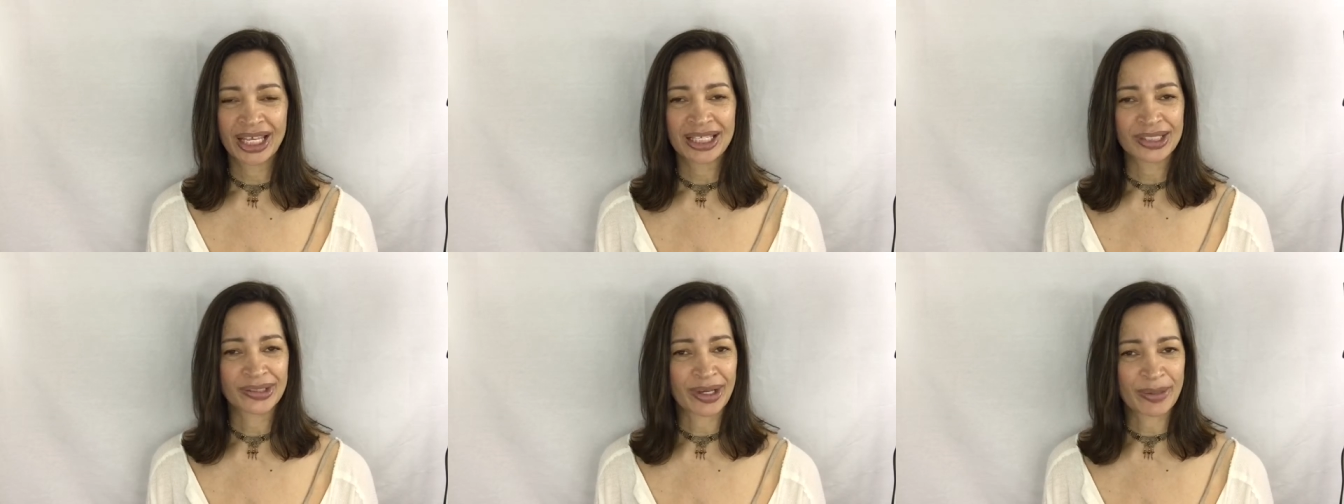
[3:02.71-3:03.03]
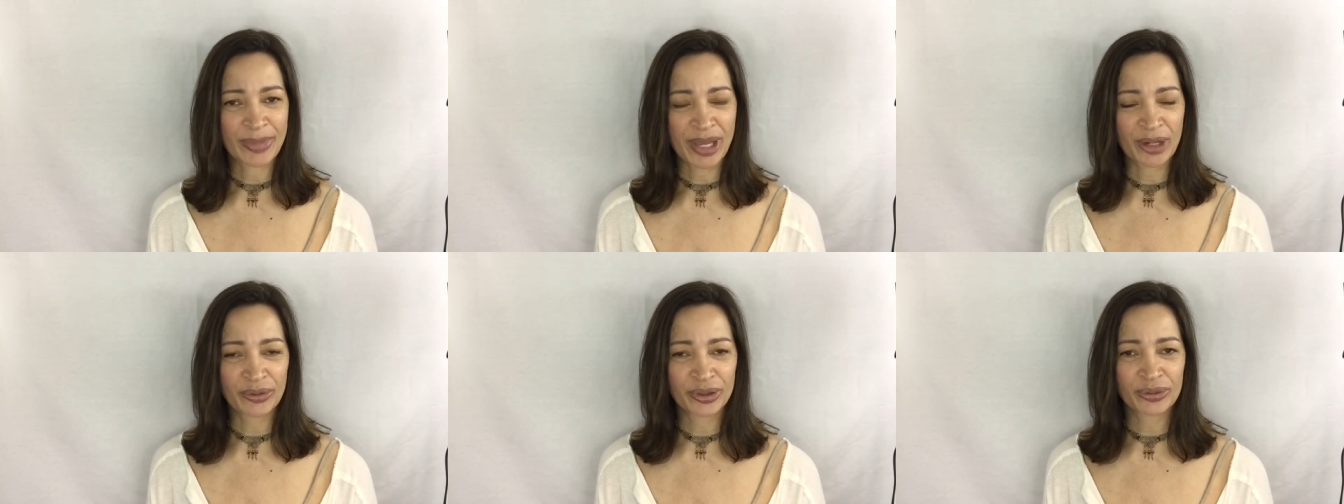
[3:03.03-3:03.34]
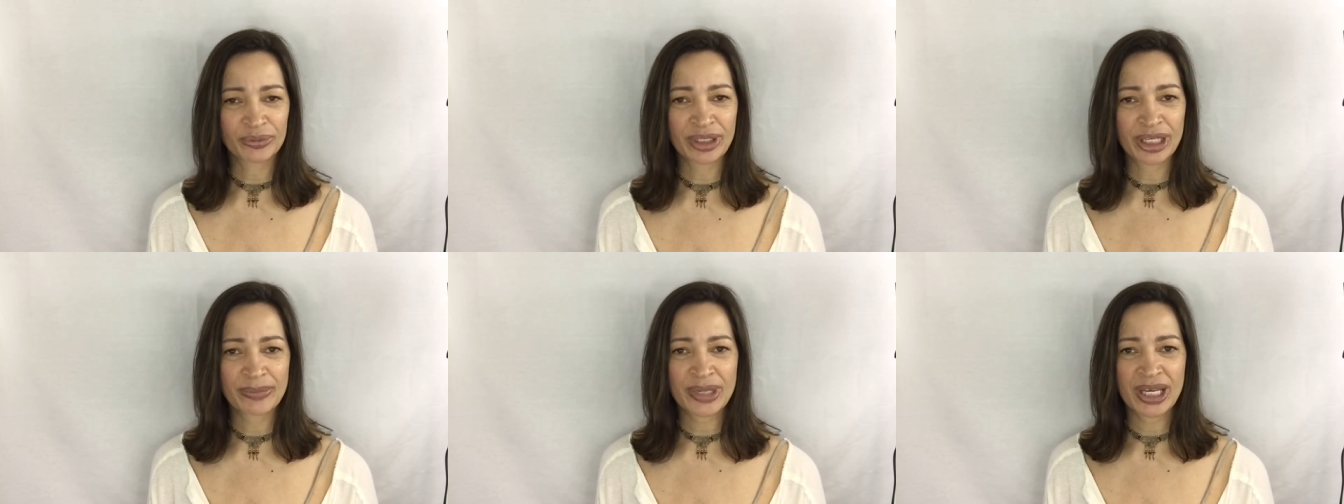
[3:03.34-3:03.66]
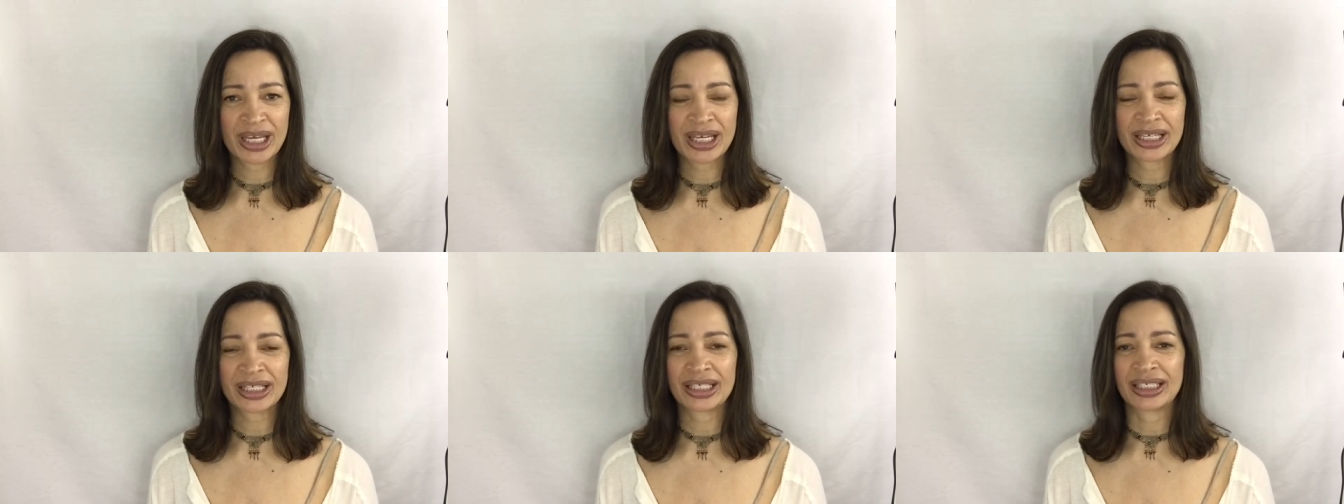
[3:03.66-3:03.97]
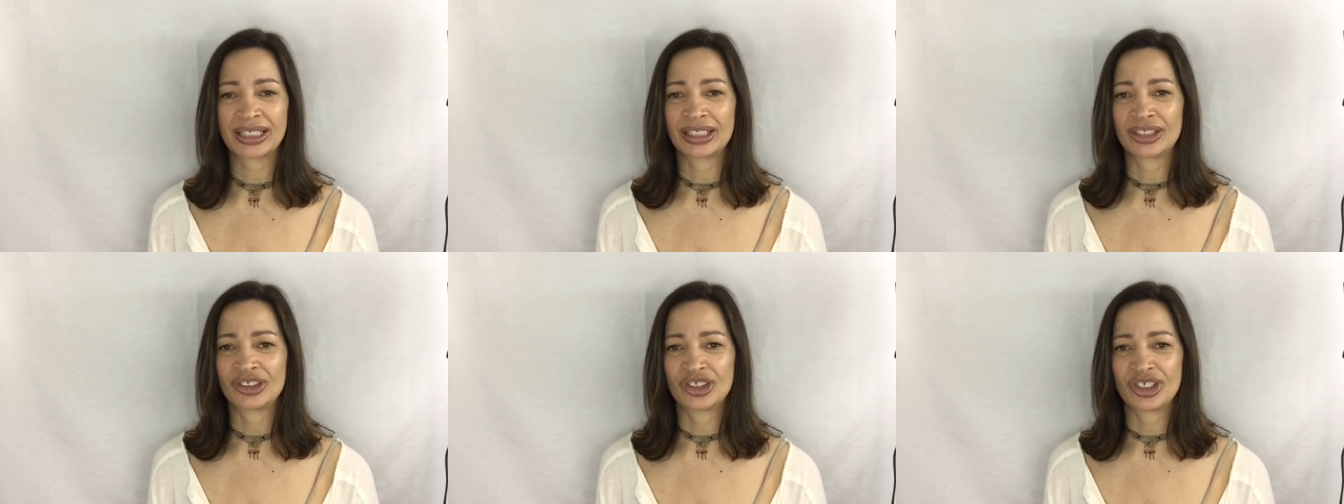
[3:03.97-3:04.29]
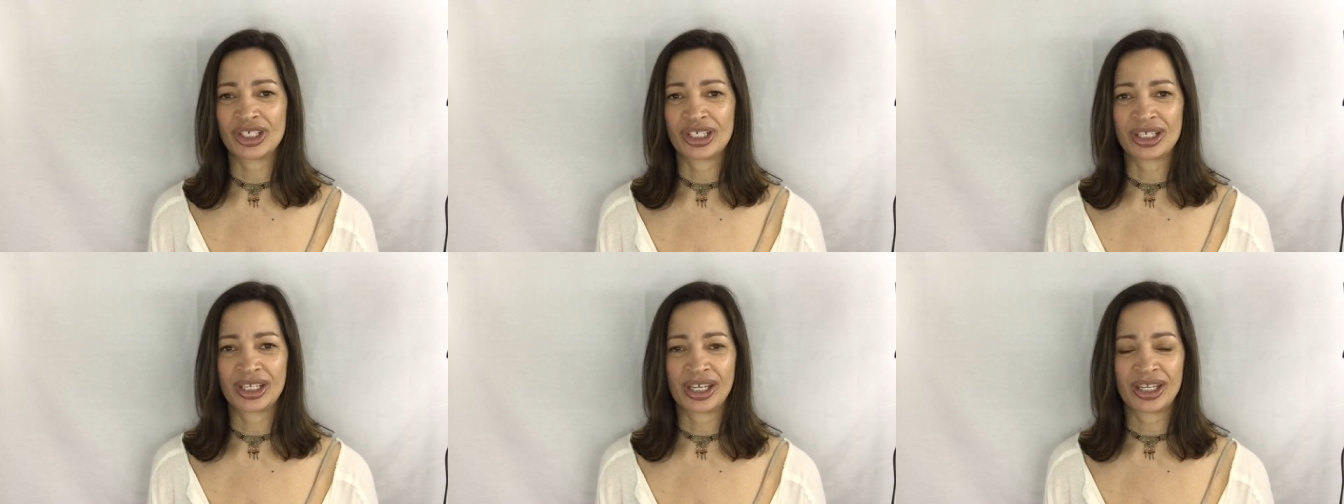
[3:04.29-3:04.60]
So I met with Rima, and
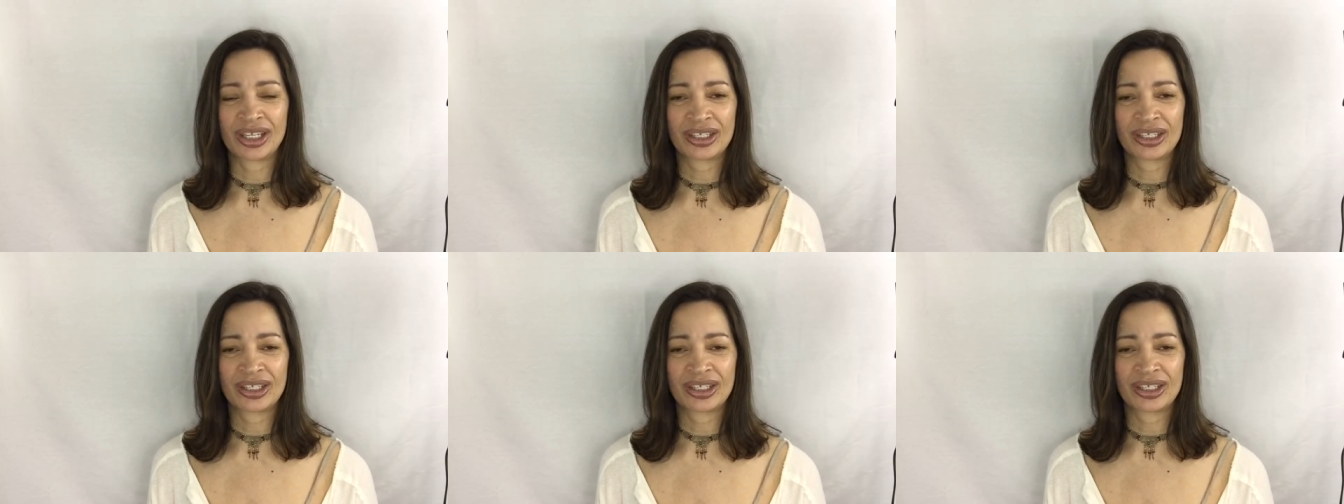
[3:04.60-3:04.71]
she,